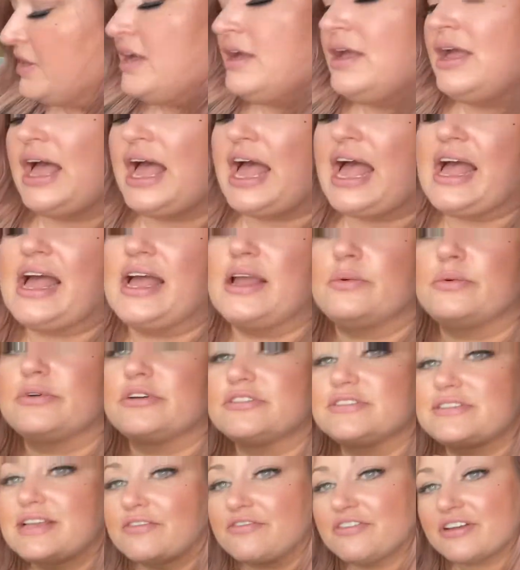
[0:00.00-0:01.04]
I
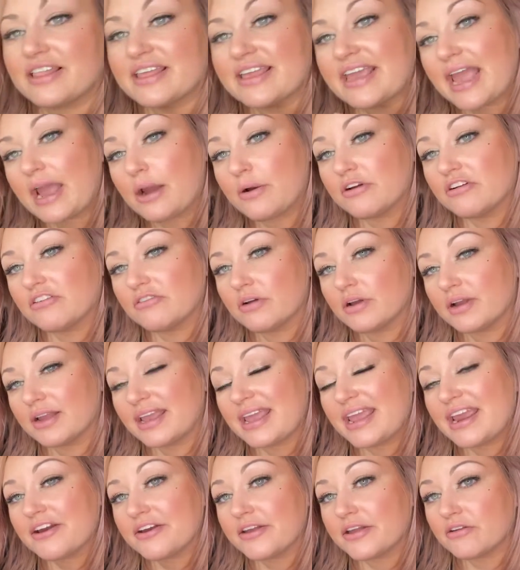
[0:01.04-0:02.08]
will definitely
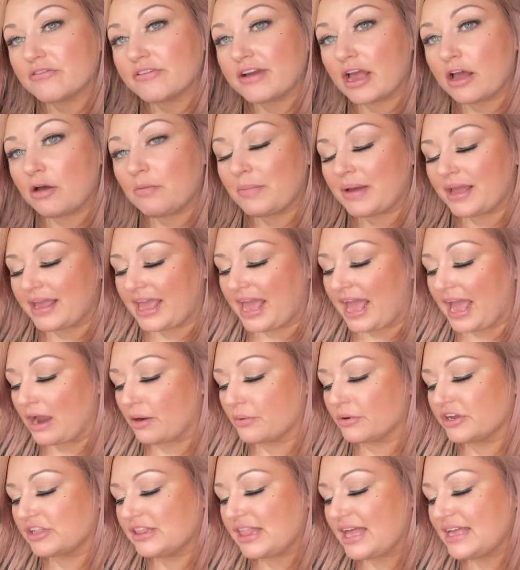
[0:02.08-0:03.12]
carry around my
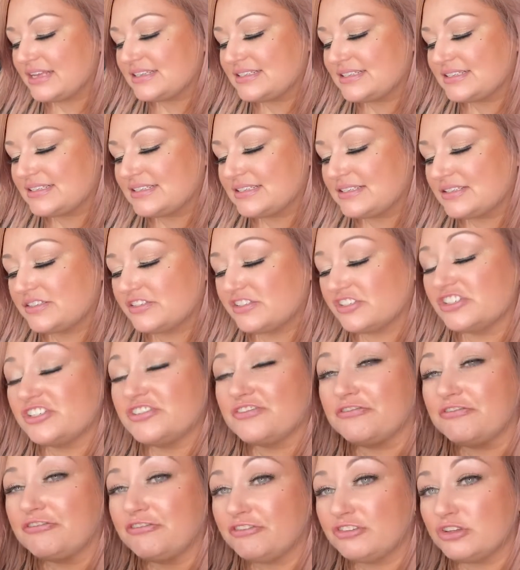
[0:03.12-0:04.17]
Hourglass. This is the
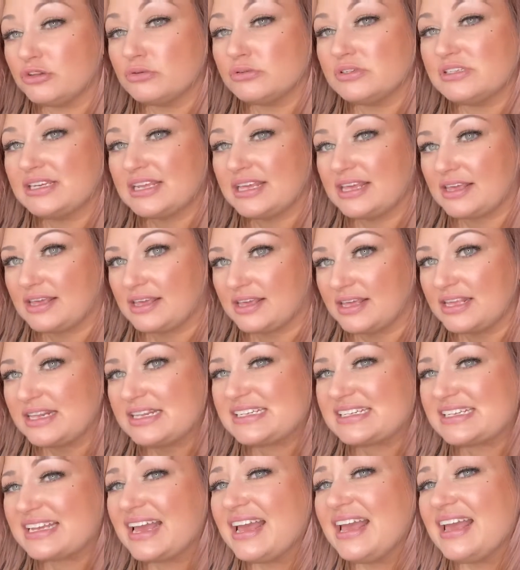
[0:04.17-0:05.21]
Diffused
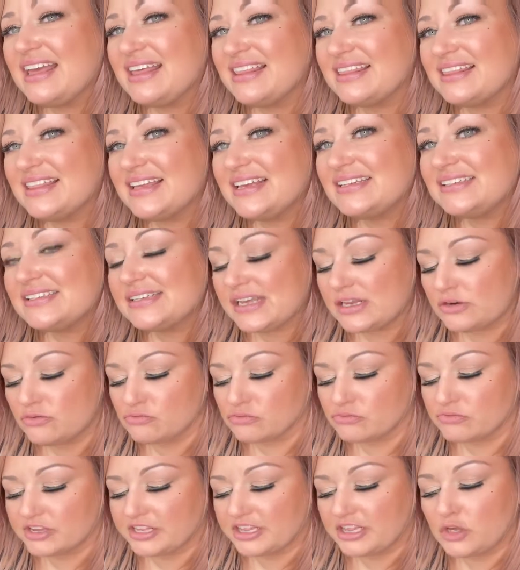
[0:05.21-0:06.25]
Heat. This
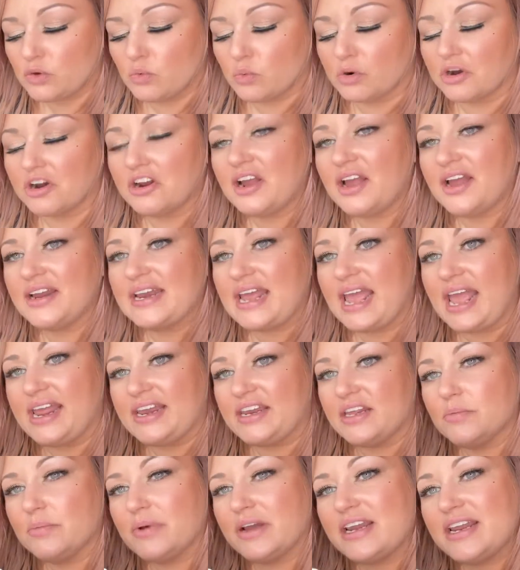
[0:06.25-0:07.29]
can really work on
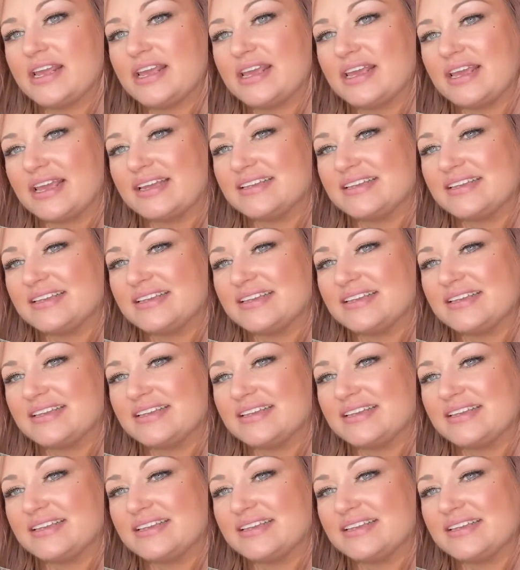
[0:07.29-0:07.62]
anybody.